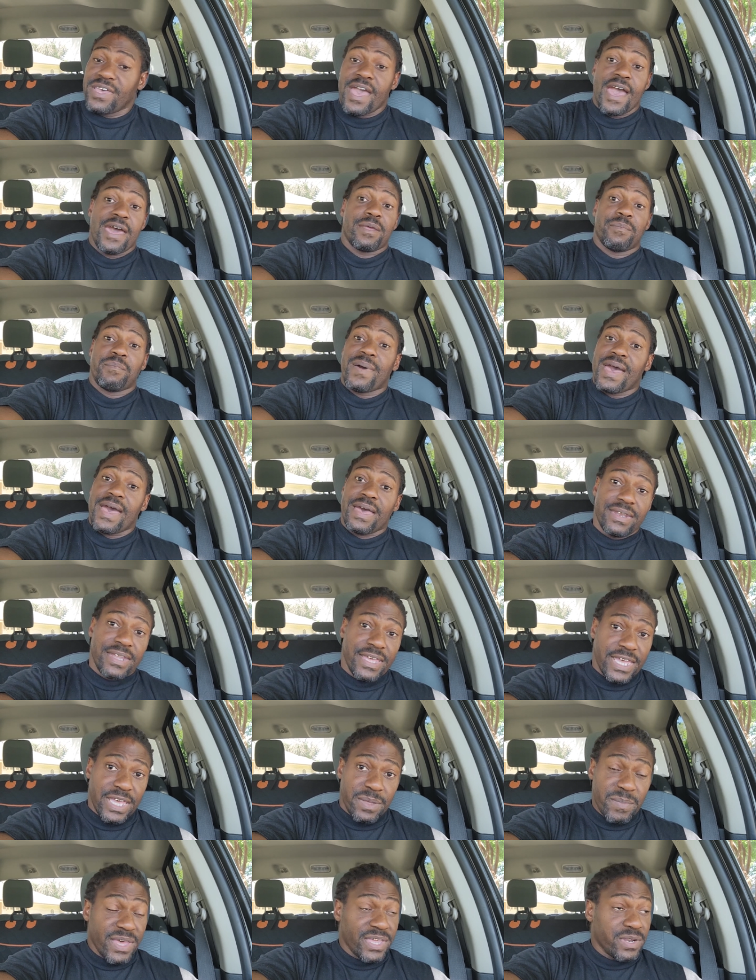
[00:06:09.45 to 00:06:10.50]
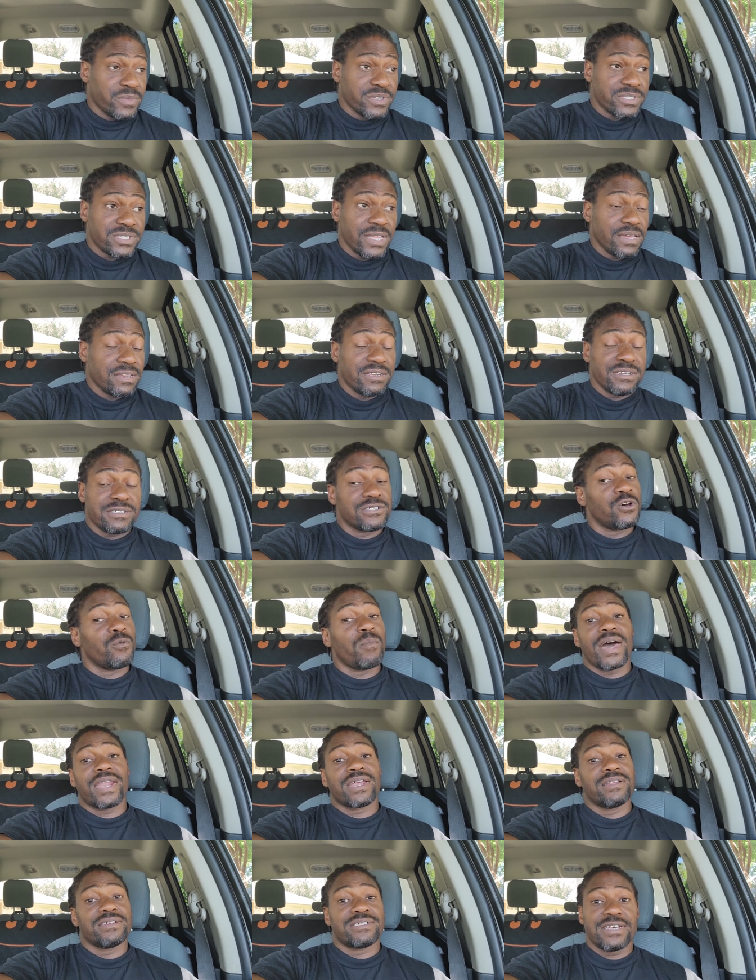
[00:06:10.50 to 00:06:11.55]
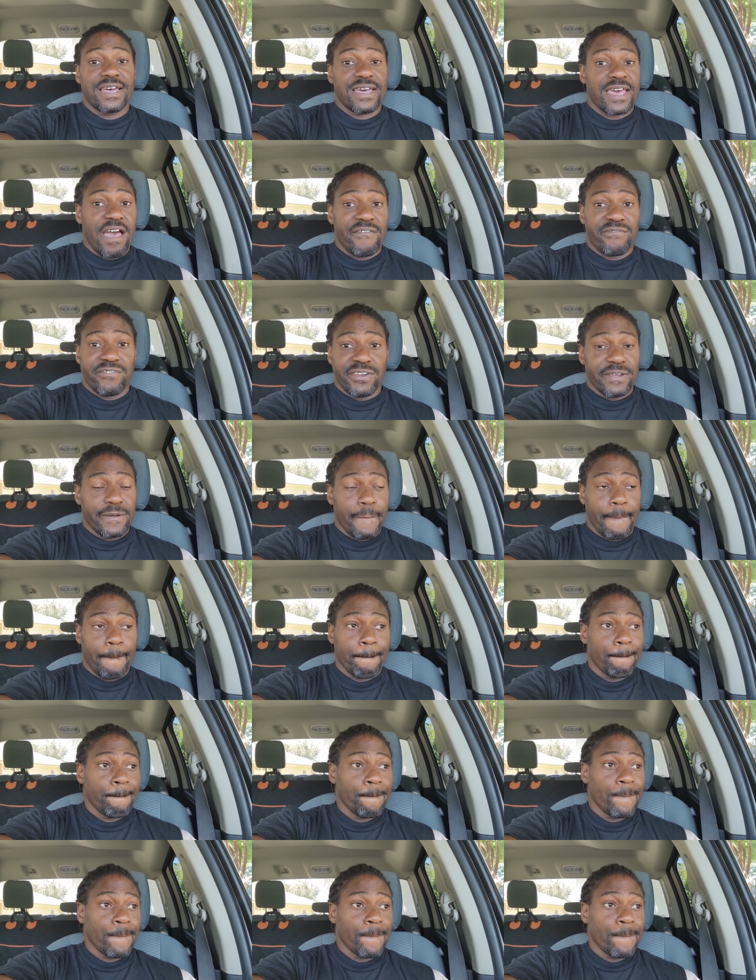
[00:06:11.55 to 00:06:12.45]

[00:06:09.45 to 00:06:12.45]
had a bad day and made a mistake, there's nobody to check after them.